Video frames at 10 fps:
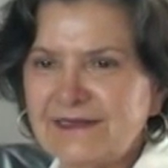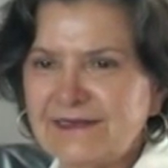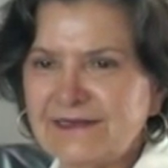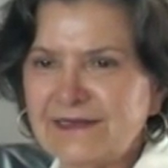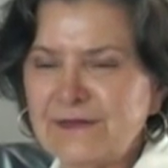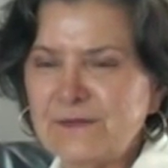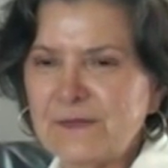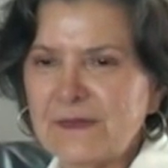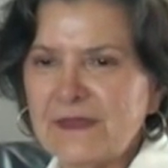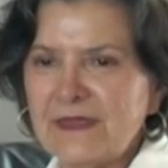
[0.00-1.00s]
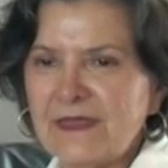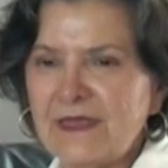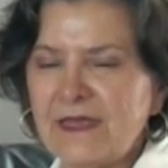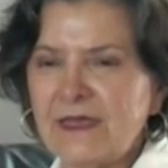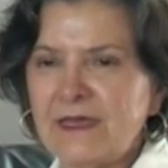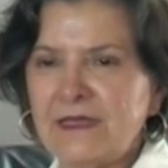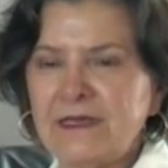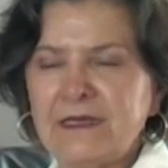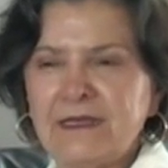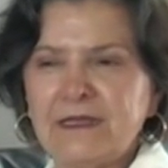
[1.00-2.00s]
okay?
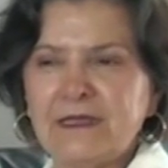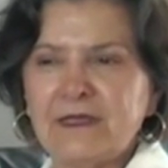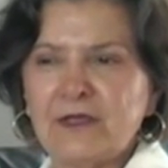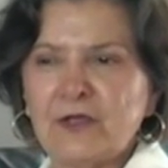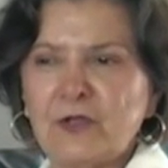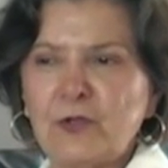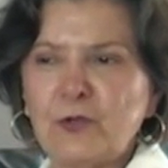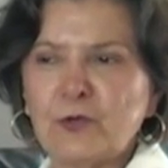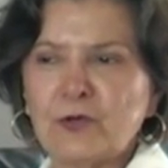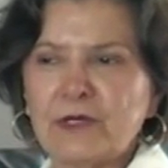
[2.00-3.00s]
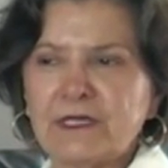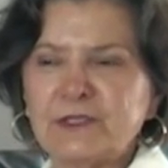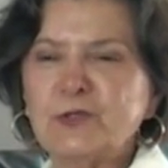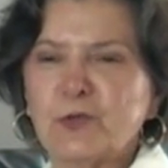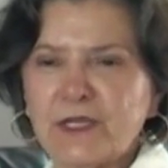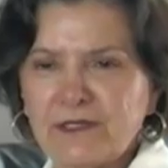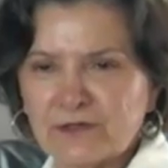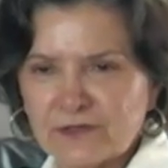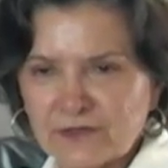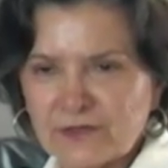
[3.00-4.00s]
And you're a
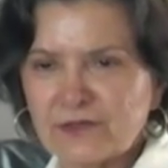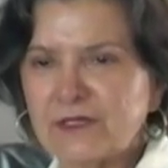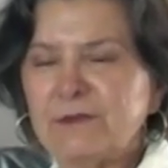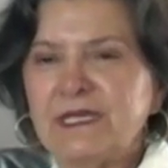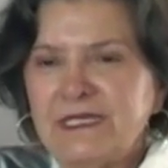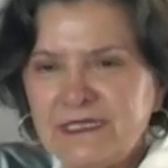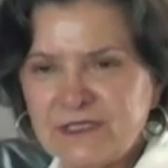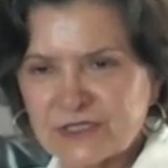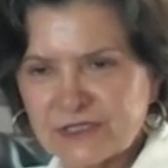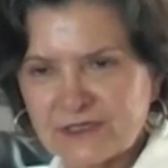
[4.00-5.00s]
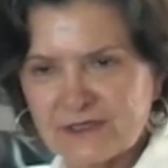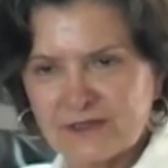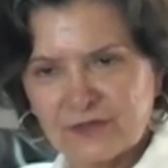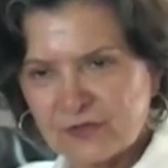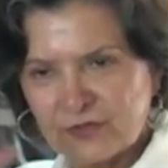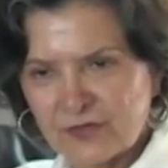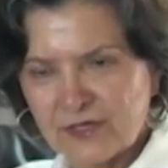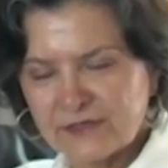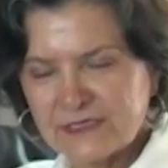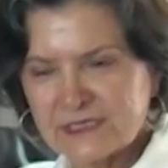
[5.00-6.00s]
traitor, you're a Malinche, you know,
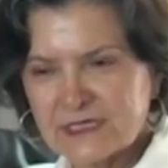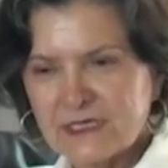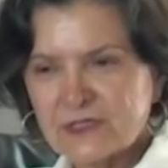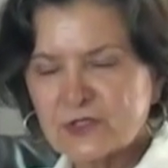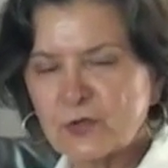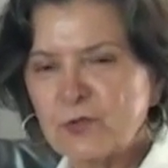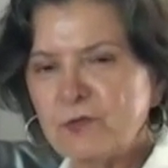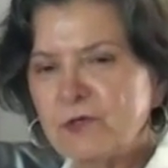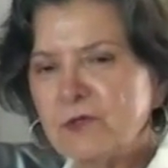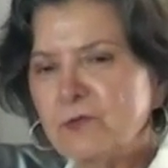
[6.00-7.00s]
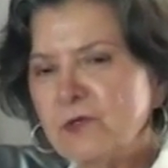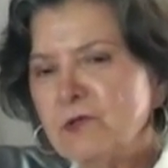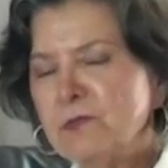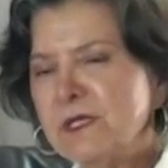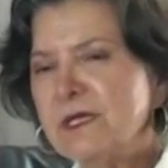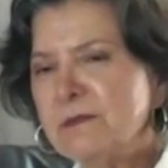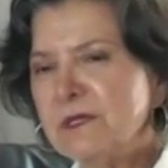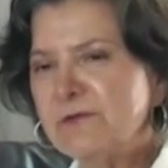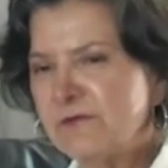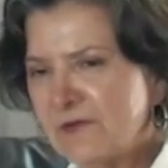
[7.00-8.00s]
all these. So we were
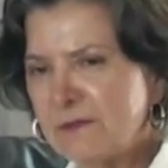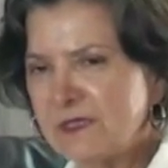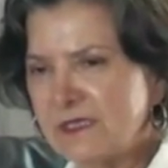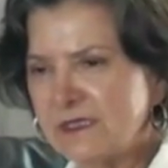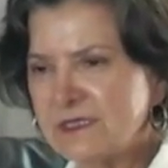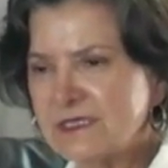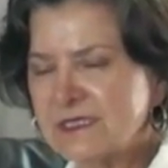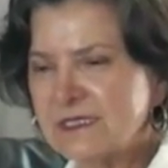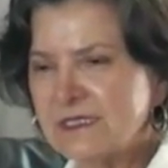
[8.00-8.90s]
becoming feminist,